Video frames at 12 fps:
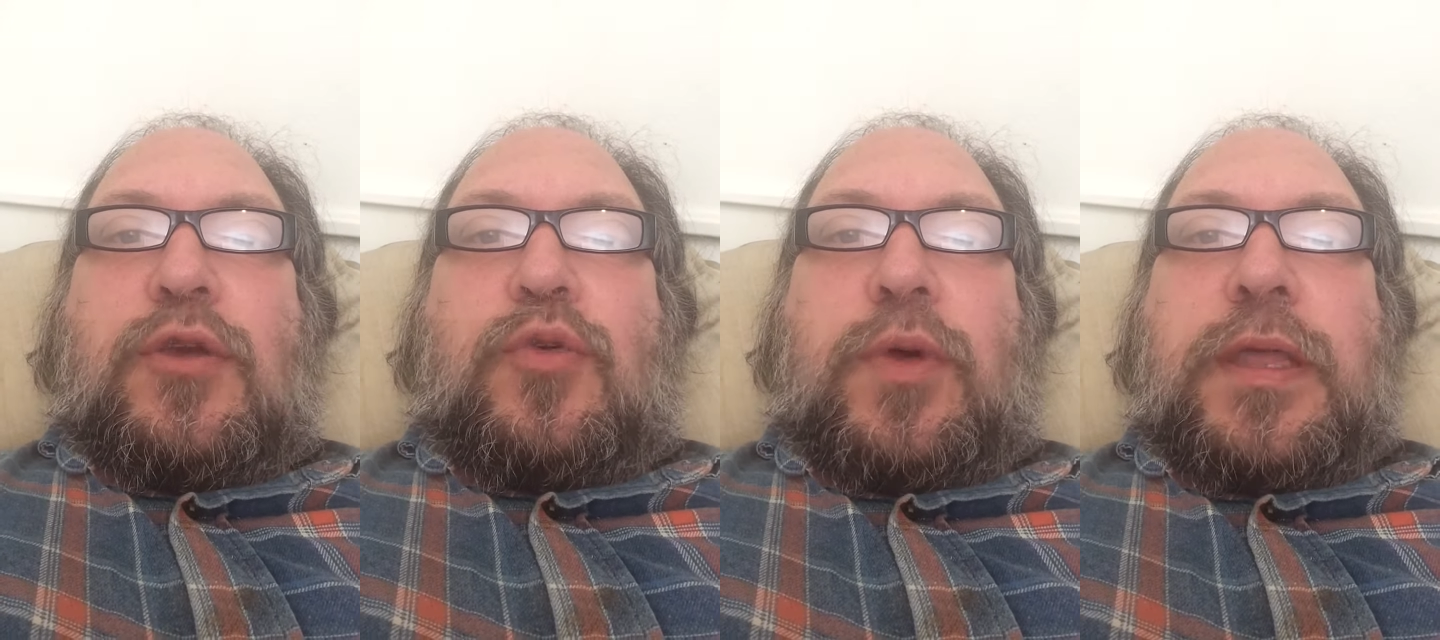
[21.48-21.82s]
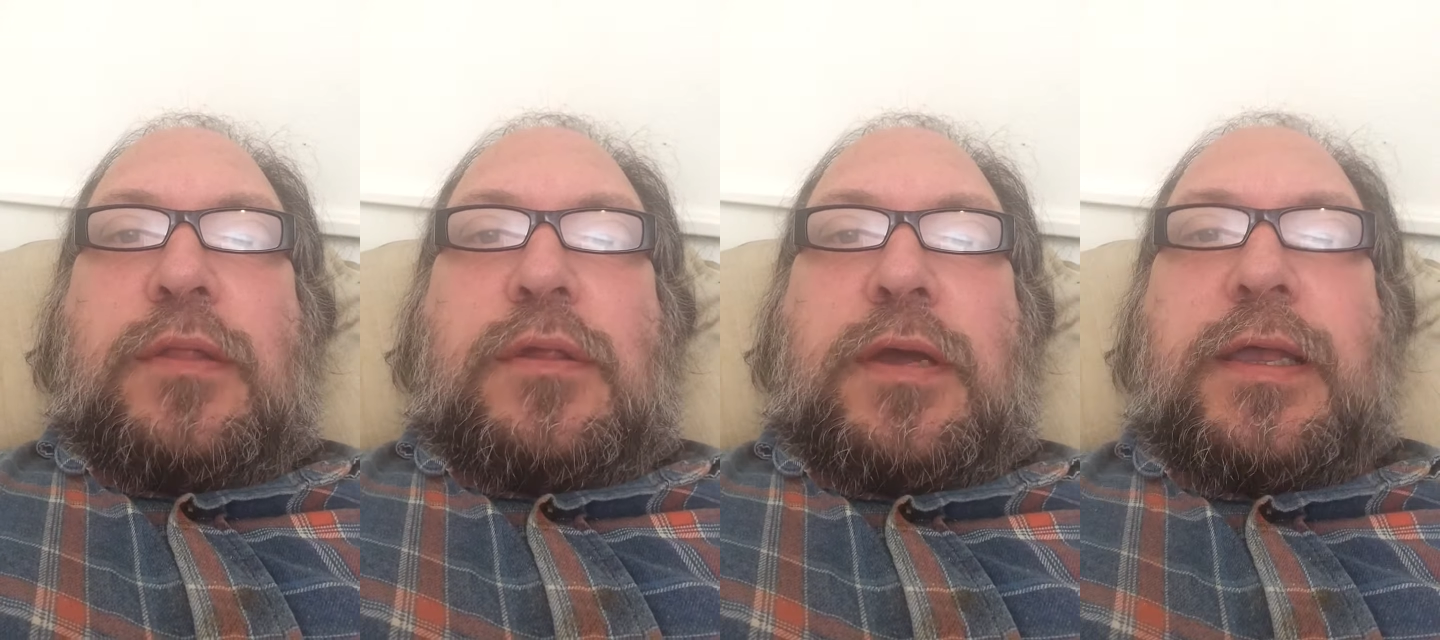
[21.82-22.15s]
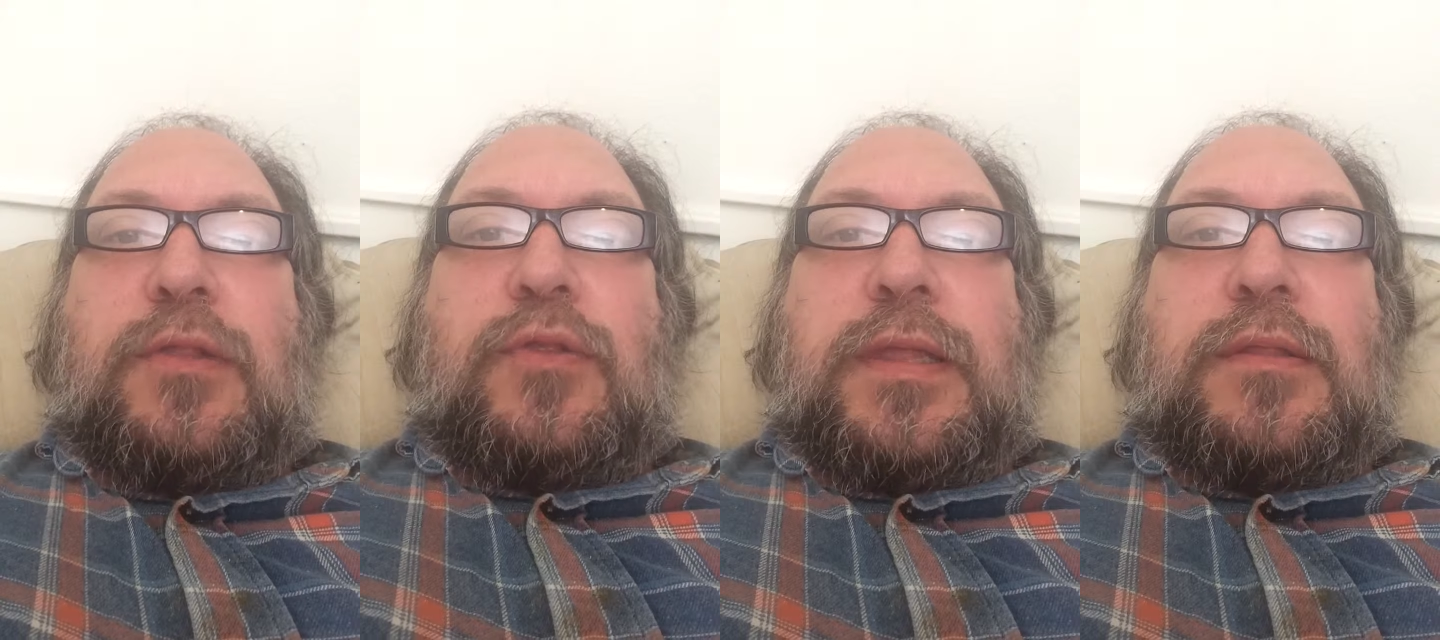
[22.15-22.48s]
quite
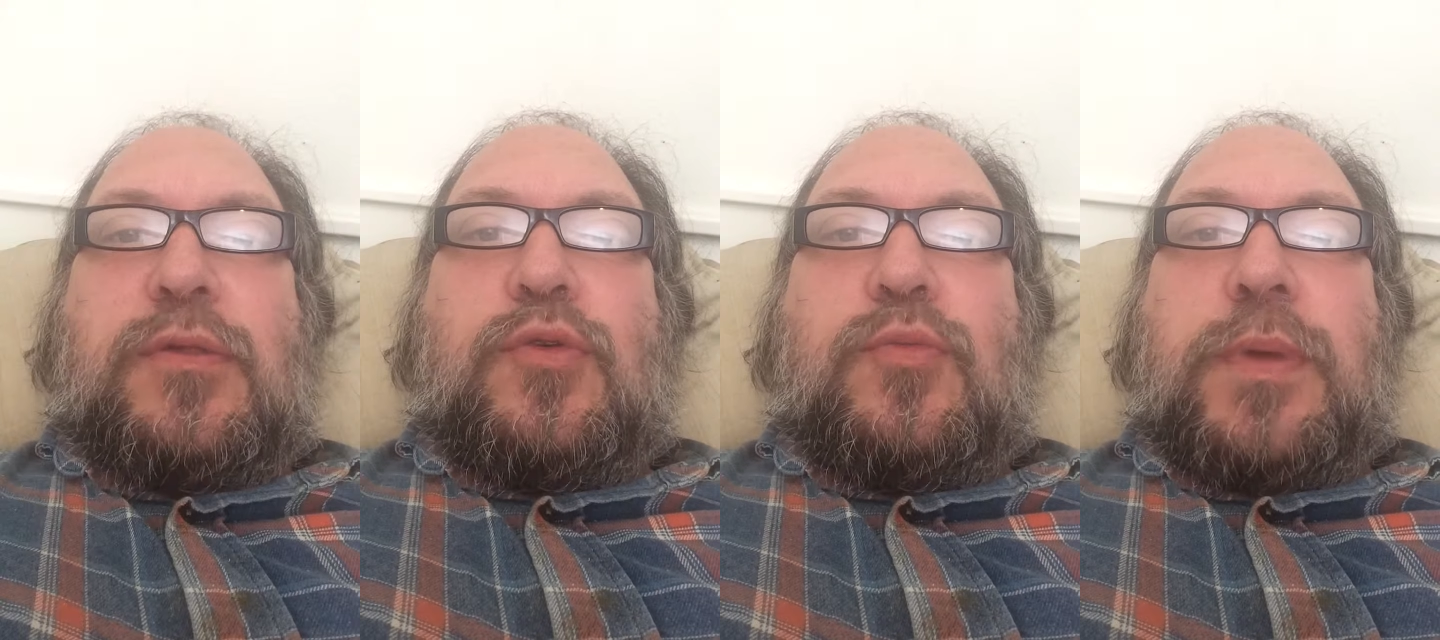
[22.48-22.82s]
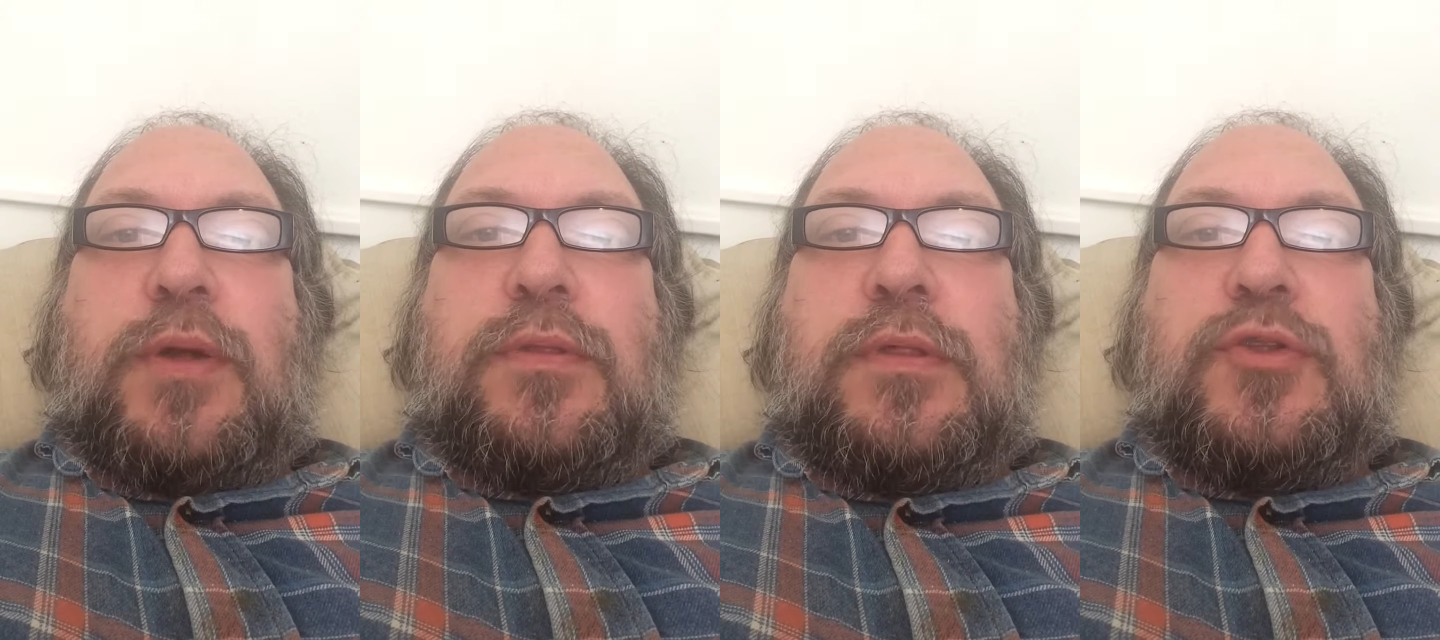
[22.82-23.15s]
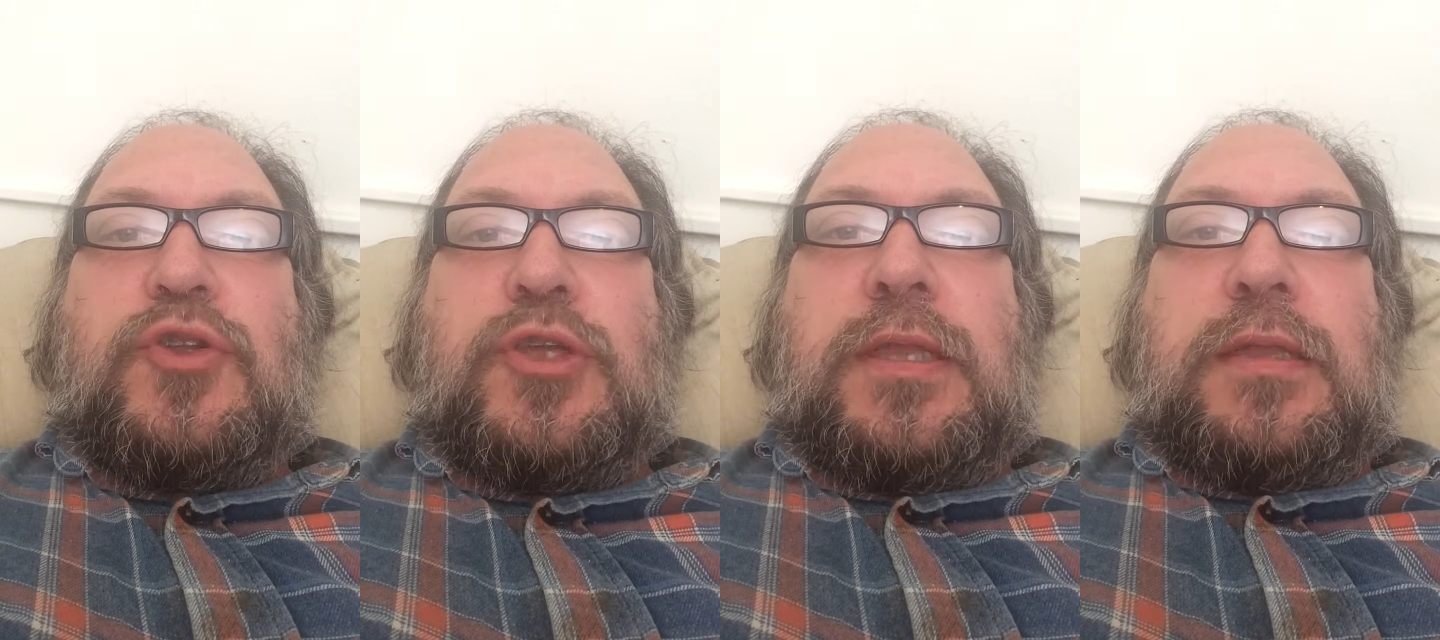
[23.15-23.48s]
tightly to belted
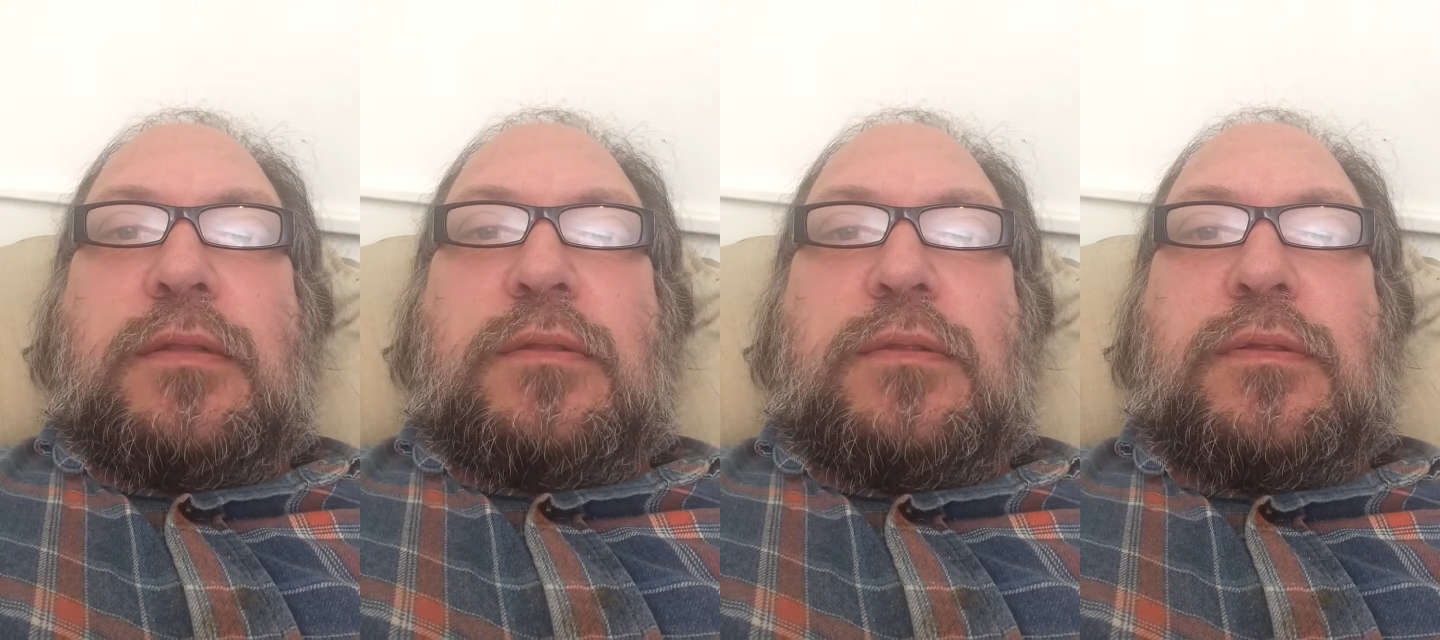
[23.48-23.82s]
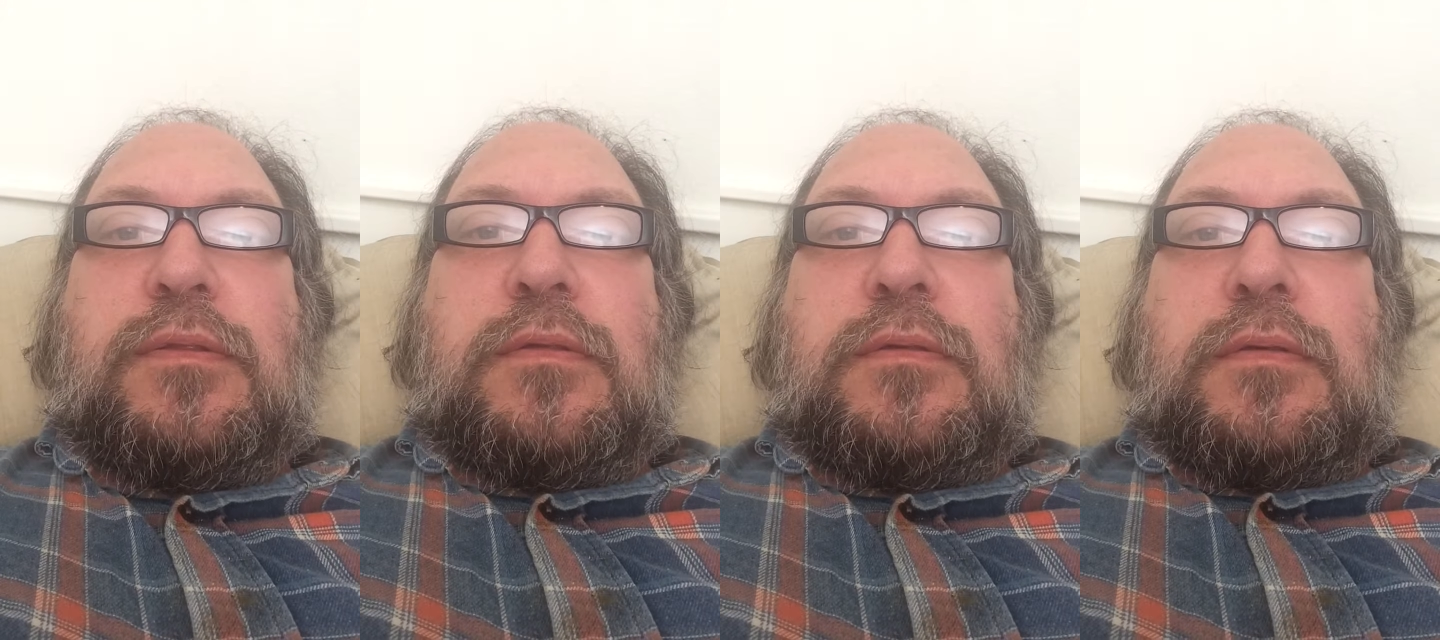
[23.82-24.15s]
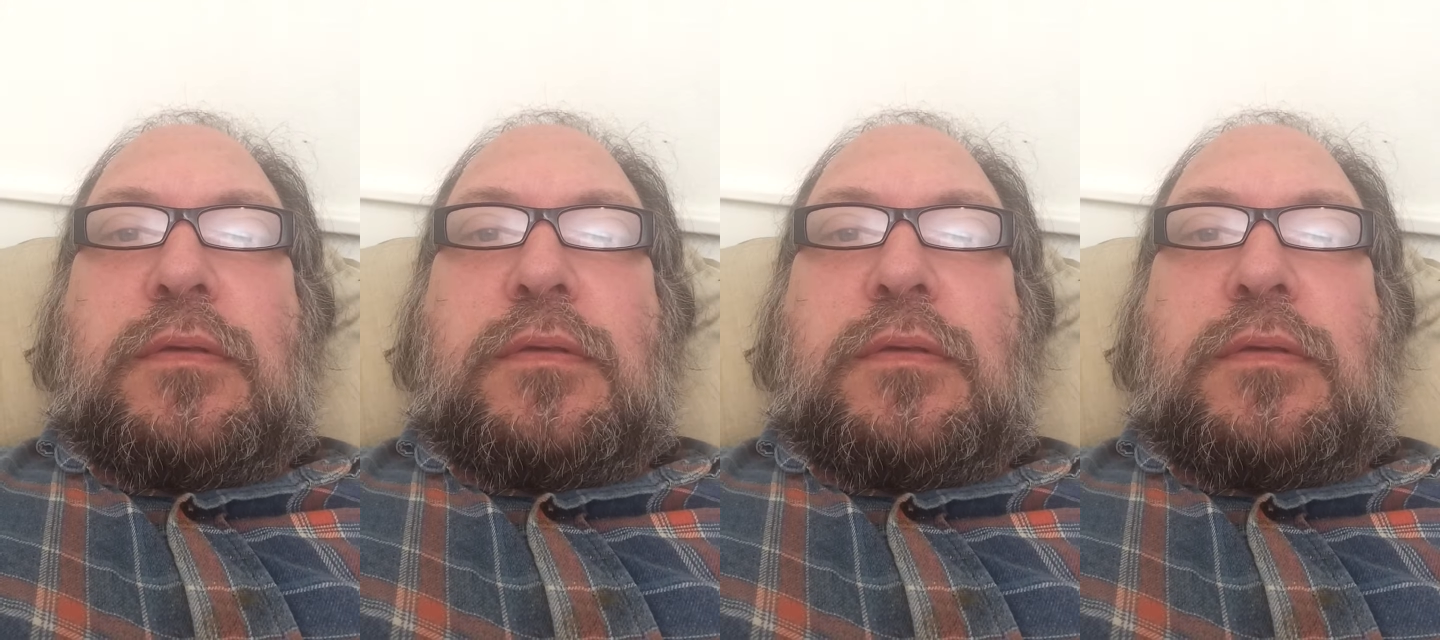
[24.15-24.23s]
jeans.